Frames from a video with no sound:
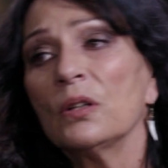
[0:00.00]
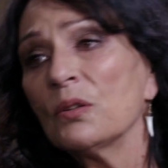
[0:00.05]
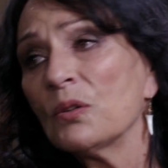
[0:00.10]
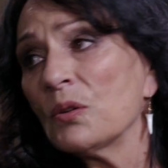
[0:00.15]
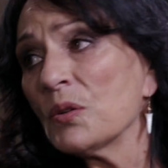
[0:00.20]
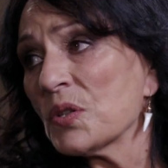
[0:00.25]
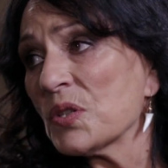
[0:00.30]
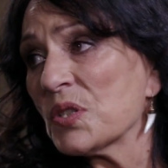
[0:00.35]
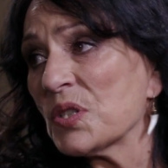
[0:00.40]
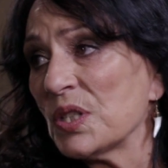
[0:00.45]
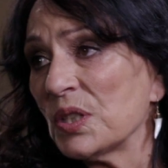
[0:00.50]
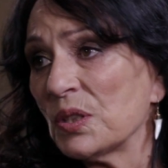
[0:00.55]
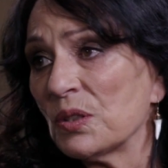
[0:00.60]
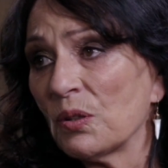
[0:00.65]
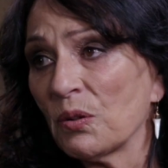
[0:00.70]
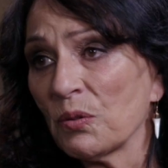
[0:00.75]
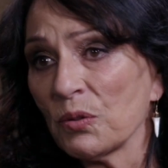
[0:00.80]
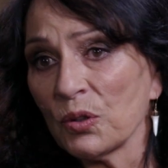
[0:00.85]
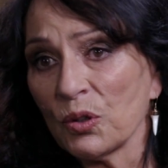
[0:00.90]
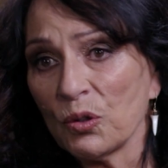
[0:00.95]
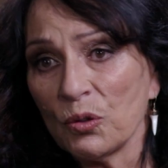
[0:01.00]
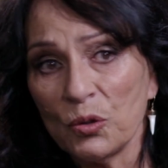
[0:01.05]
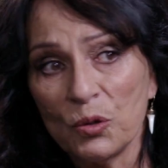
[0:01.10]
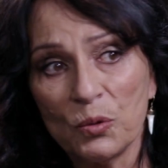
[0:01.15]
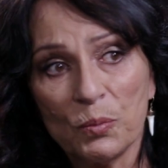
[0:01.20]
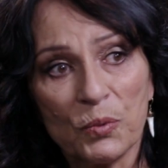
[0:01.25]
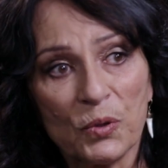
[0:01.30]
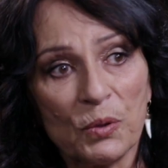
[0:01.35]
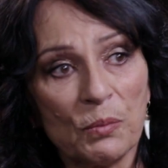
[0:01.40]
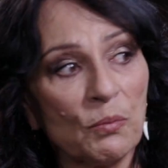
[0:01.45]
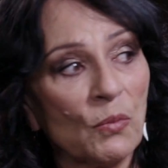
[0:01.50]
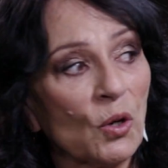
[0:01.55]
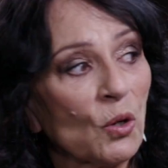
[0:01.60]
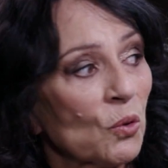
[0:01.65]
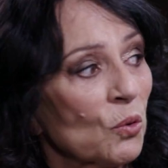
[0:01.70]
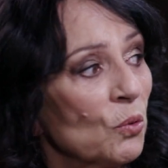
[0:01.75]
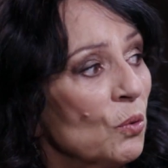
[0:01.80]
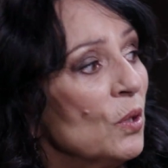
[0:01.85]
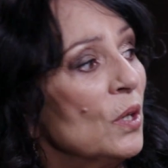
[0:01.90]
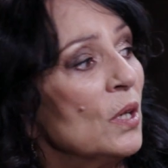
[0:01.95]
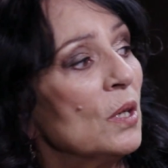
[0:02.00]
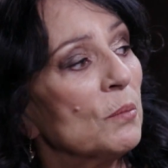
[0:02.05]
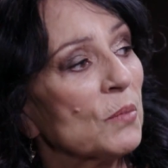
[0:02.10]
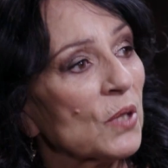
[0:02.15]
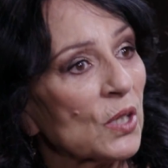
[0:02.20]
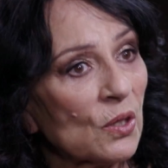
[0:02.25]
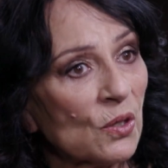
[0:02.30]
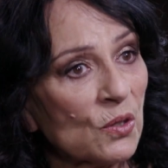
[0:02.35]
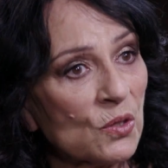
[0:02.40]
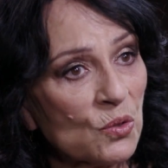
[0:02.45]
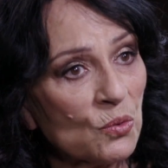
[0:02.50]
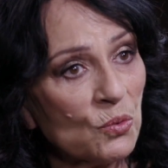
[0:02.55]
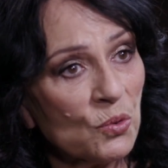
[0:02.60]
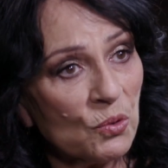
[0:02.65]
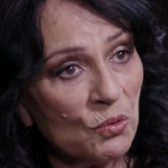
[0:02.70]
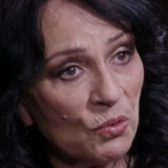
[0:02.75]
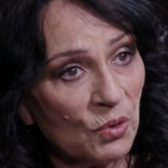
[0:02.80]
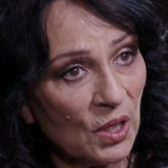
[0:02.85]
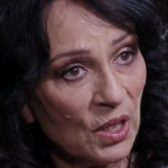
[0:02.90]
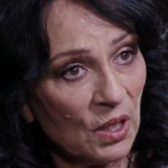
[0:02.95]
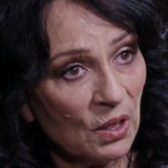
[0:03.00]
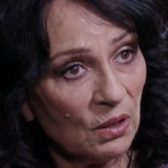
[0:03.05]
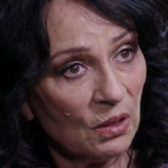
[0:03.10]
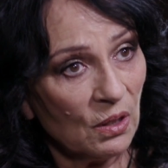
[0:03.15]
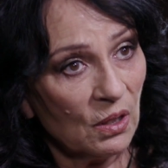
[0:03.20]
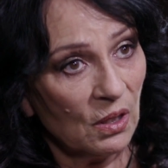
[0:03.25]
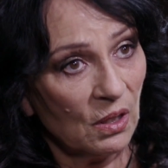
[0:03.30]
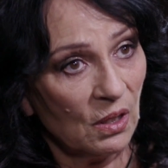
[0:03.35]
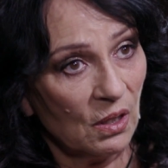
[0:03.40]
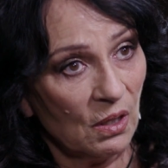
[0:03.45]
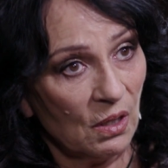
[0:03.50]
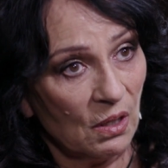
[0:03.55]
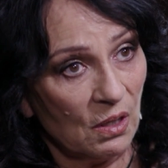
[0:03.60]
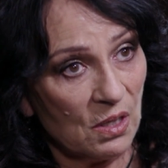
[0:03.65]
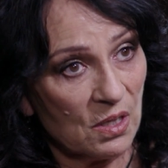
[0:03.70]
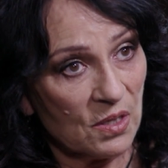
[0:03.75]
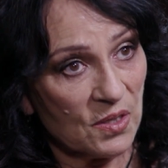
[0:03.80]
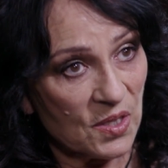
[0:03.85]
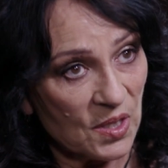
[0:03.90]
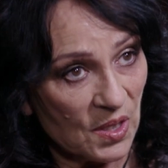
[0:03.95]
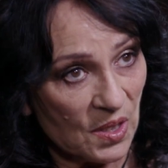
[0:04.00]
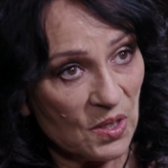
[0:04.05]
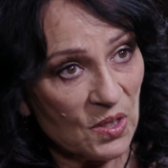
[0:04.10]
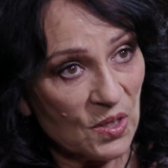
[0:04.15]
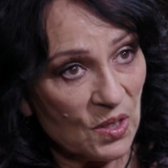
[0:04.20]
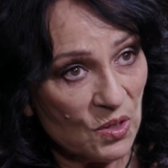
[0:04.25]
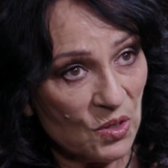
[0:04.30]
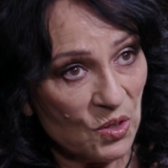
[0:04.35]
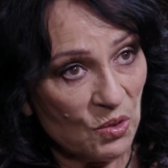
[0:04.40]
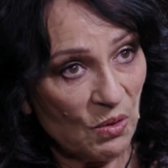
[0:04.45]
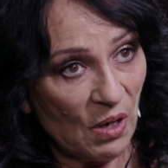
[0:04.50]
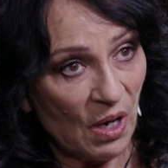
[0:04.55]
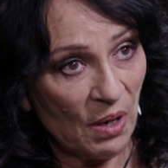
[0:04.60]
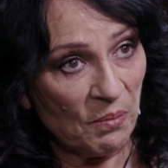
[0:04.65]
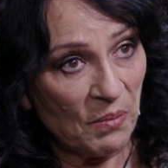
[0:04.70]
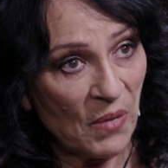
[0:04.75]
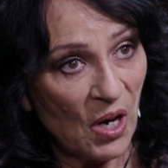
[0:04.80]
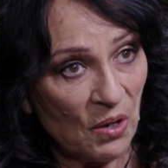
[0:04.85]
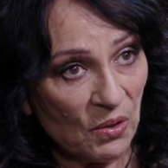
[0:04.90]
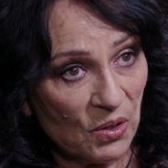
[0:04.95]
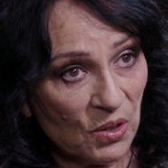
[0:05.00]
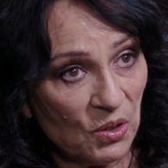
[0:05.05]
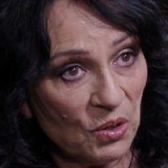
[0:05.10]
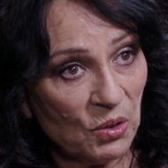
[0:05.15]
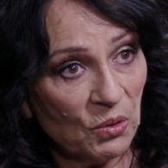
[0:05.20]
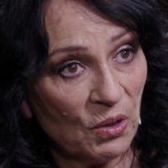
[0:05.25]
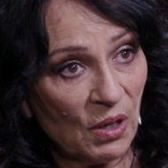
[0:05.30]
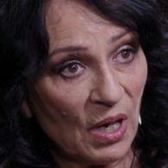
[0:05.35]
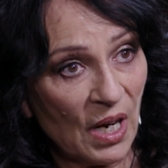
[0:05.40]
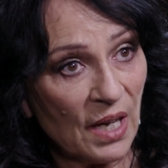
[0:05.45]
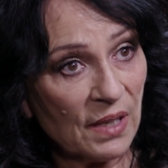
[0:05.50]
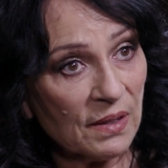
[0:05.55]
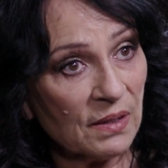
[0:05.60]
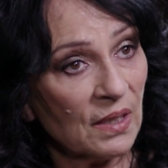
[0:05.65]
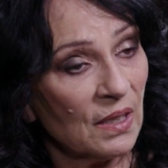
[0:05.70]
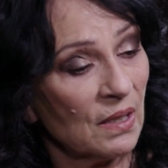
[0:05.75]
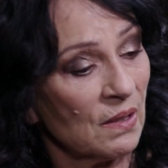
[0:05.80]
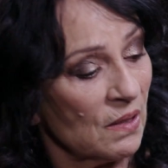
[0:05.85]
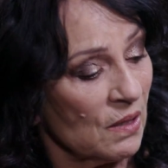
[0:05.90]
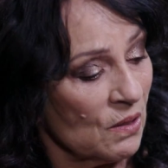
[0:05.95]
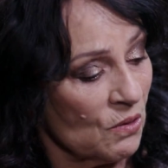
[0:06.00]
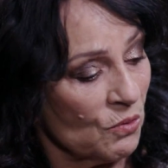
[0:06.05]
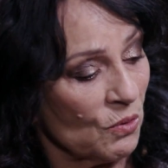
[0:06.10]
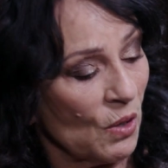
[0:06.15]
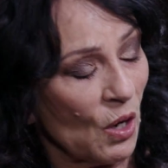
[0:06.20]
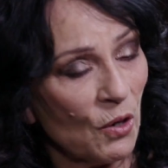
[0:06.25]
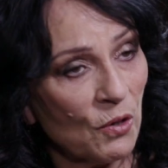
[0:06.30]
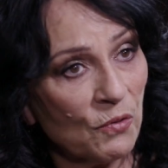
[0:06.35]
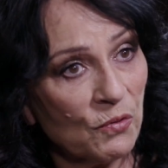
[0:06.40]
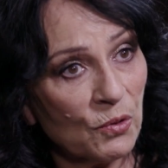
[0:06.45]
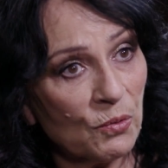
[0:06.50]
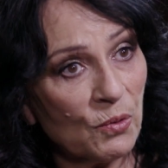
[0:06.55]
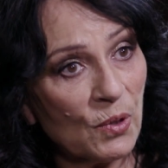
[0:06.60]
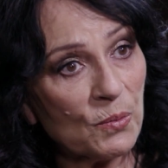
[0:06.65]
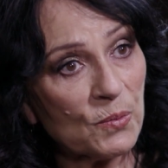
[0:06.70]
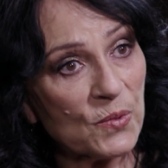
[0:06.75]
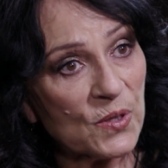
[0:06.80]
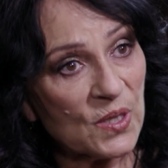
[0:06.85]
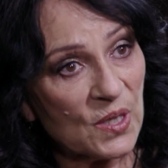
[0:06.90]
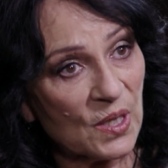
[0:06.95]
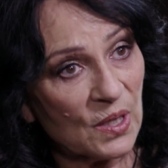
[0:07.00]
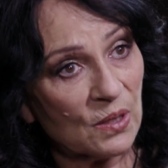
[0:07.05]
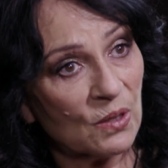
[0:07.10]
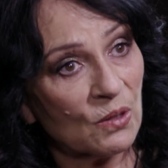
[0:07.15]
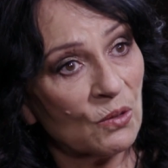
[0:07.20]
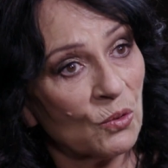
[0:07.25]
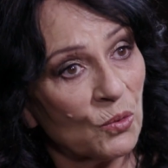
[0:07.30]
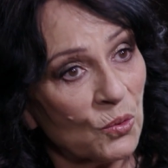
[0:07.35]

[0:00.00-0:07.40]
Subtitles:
not centred on the corporate model, but those ordinary citizens who are Māori who are out there that are overrepresented in